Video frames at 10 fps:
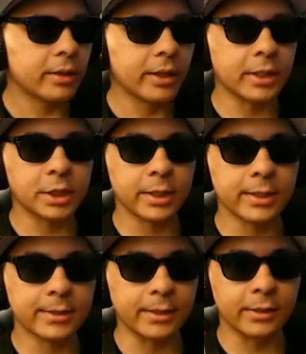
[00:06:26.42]
is
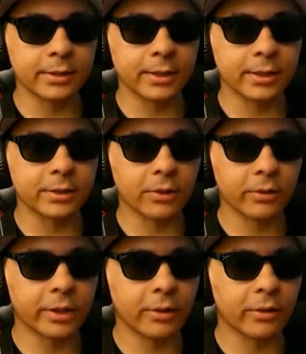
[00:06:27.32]
she seriously in
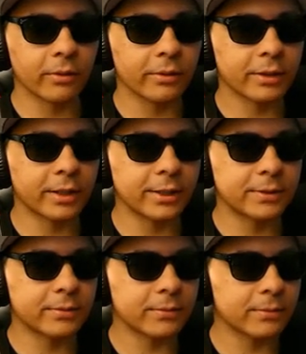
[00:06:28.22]
Tokyo?
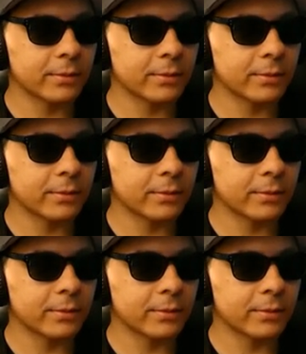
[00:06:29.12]
This,